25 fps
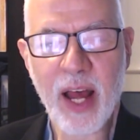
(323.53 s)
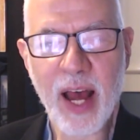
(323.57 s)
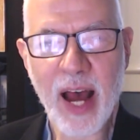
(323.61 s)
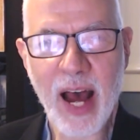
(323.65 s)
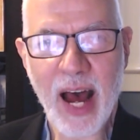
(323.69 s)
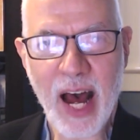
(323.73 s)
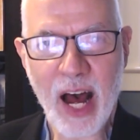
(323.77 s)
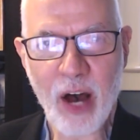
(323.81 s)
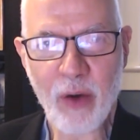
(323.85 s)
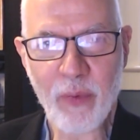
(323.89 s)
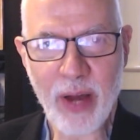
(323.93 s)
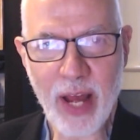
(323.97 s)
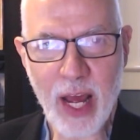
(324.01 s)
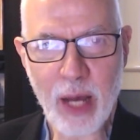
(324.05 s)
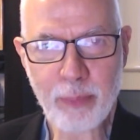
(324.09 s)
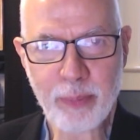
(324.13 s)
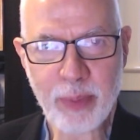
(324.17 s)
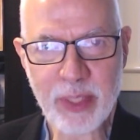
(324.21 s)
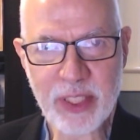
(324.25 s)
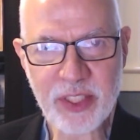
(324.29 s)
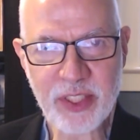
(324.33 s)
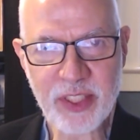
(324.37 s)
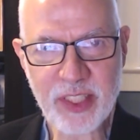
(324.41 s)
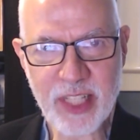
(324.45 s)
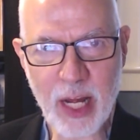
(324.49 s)
how
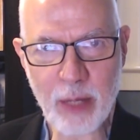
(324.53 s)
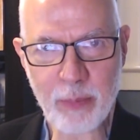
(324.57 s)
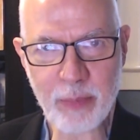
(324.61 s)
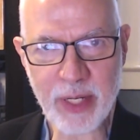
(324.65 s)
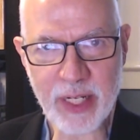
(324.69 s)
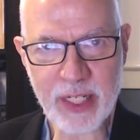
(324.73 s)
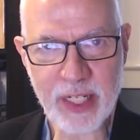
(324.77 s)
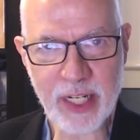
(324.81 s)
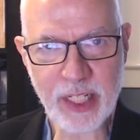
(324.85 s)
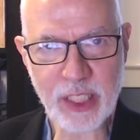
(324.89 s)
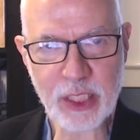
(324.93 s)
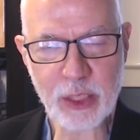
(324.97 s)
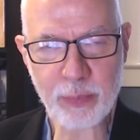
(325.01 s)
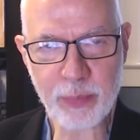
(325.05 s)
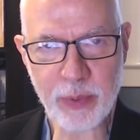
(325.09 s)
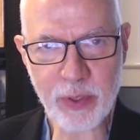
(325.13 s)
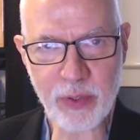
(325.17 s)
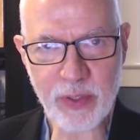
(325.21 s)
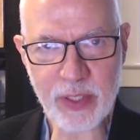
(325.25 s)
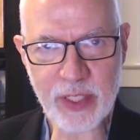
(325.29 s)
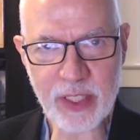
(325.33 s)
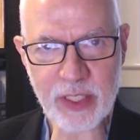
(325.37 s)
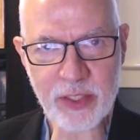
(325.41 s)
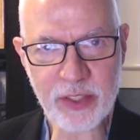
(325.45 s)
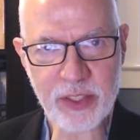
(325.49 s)
epistemic
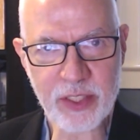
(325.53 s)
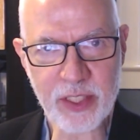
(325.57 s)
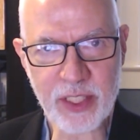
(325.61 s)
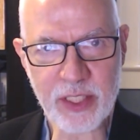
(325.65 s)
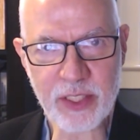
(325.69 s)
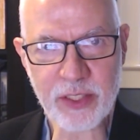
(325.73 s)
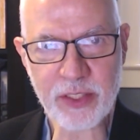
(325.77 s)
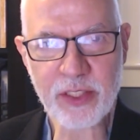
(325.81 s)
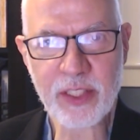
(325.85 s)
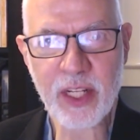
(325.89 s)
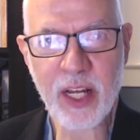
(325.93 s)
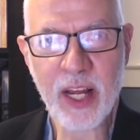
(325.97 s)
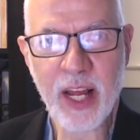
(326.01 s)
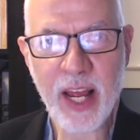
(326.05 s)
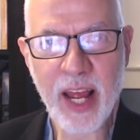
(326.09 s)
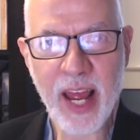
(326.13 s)
experiences